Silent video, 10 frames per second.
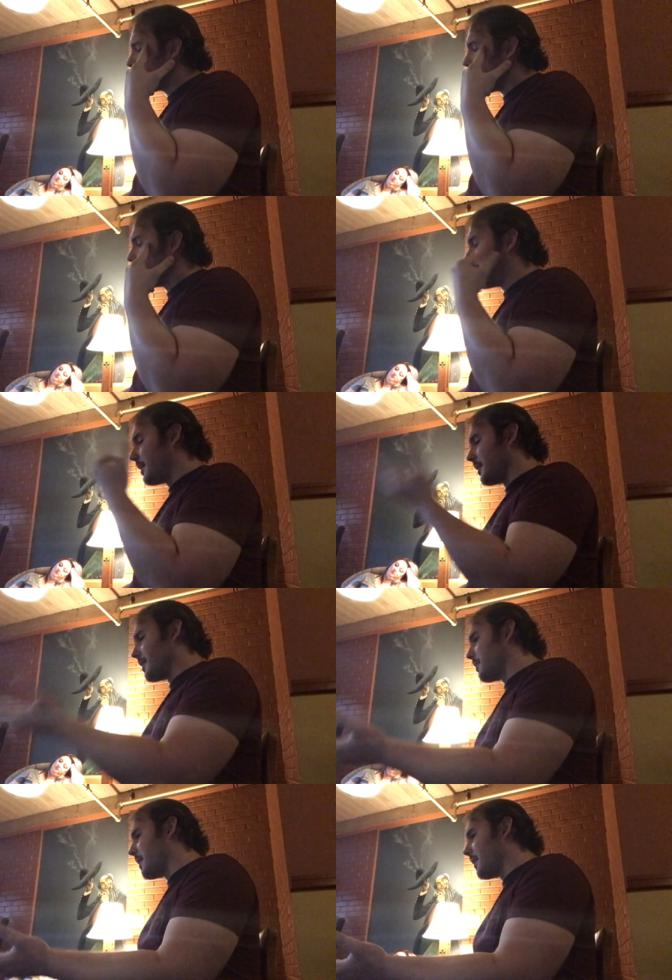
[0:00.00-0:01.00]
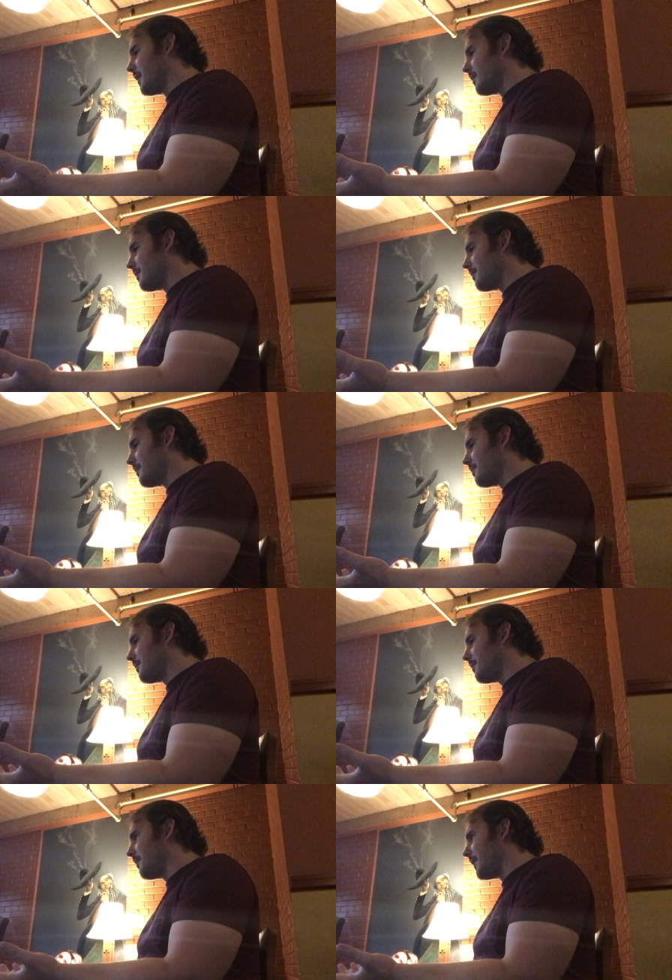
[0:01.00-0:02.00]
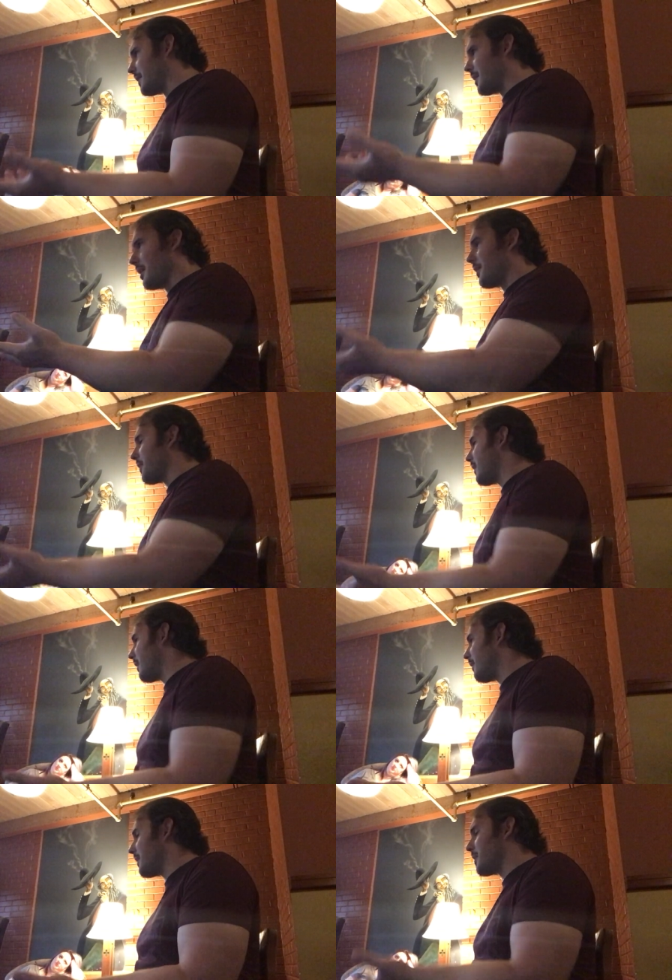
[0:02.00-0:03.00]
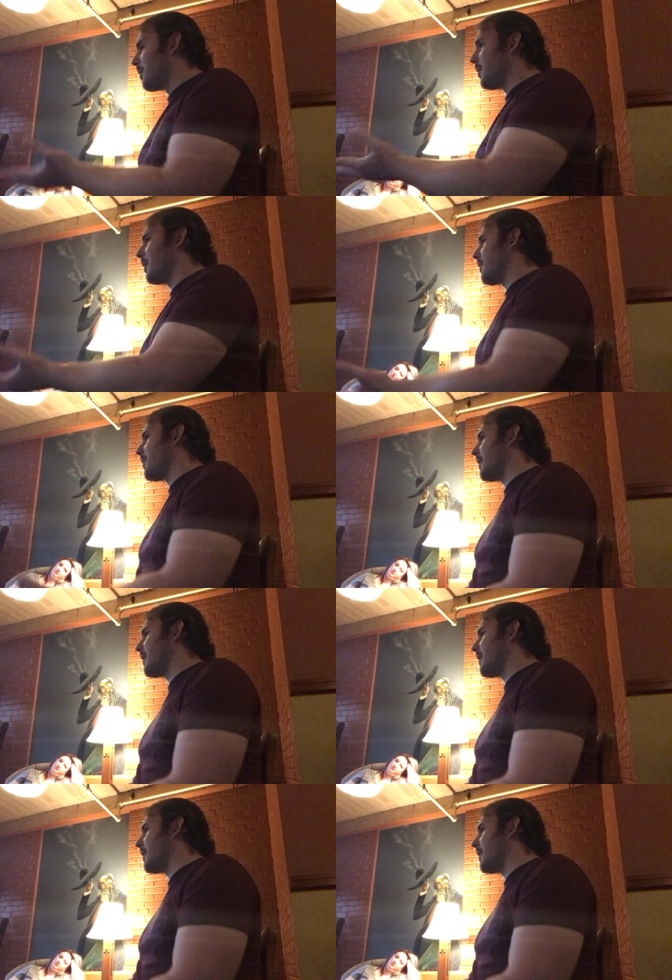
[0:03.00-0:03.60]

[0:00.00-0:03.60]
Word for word: and then in the spirit, that's another thing. That's a whole other